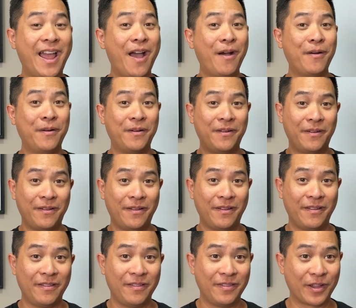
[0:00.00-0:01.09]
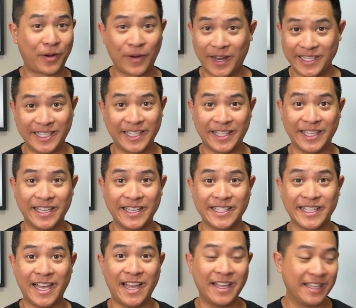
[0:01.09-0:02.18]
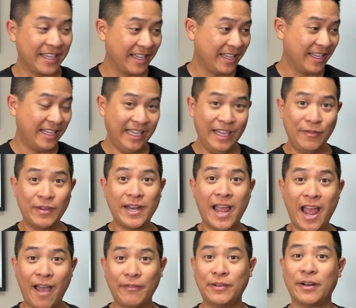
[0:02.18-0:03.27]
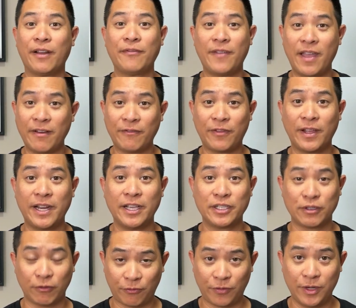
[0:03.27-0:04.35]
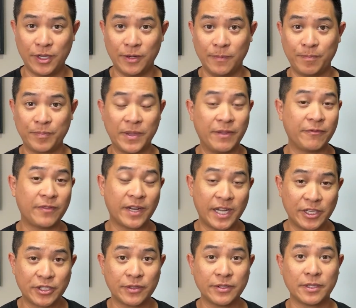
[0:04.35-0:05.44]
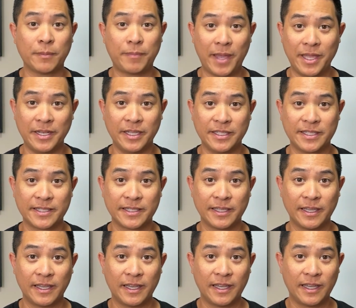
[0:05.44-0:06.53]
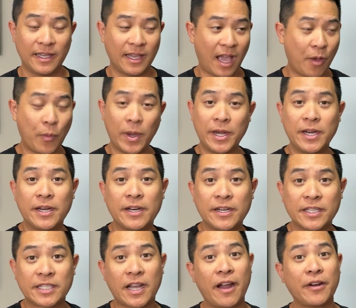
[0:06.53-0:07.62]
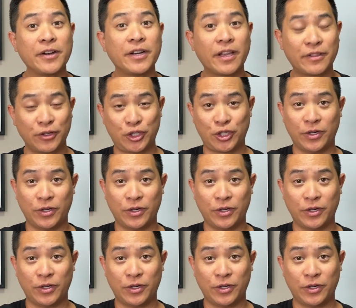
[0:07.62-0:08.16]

Now, the crazy thing is that even after I found financial freedom and financial independence, I went on an entire another